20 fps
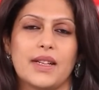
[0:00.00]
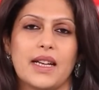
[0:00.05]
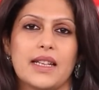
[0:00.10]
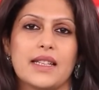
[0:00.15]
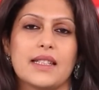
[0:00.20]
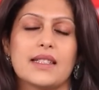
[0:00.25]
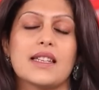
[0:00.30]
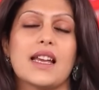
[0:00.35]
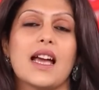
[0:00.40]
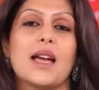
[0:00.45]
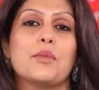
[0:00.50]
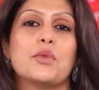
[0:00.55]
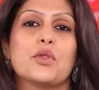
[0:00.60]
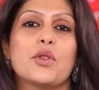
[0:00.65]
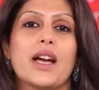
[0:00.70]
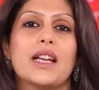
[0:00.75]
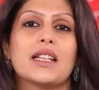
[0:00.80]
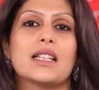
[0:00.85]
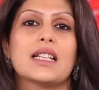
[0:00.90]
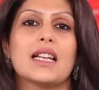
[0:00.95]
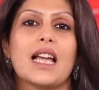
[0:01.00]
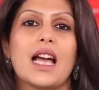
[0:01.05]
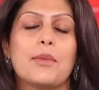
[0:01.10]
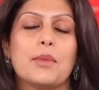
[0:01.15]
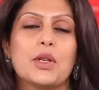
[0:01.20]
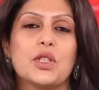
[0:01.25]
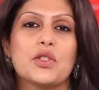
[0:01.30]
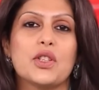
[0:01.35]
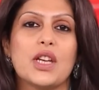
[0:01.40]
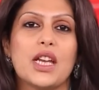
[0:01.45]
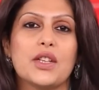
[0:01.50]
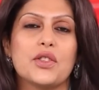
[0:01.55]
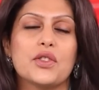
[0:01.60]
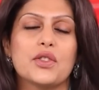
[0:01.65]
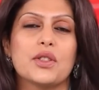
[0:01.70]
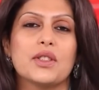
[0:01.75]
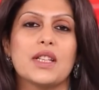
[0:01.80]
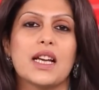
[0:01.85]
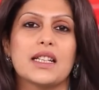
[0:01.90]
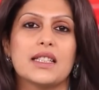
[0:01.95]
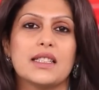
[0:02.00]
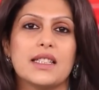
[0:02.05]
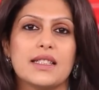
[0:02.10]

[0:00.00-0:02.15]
It is time to add climate change to that